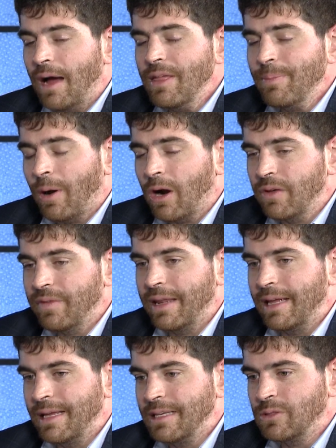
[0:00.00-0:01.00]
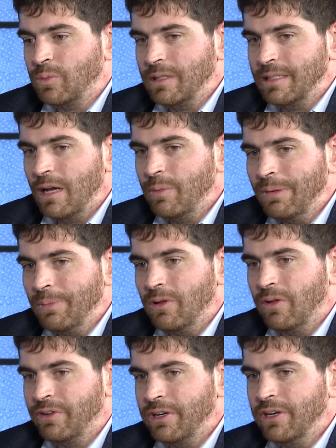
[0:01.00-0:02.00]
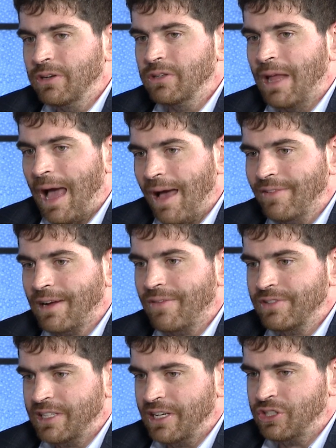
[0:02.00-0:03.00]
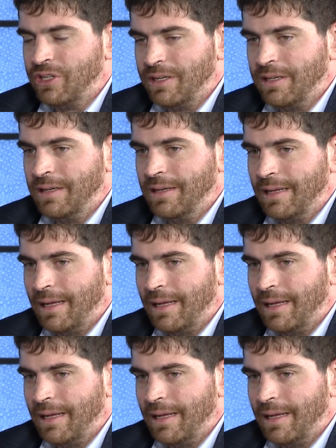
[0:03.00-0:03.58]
I think part of it is we tell people if you're going to have a conversation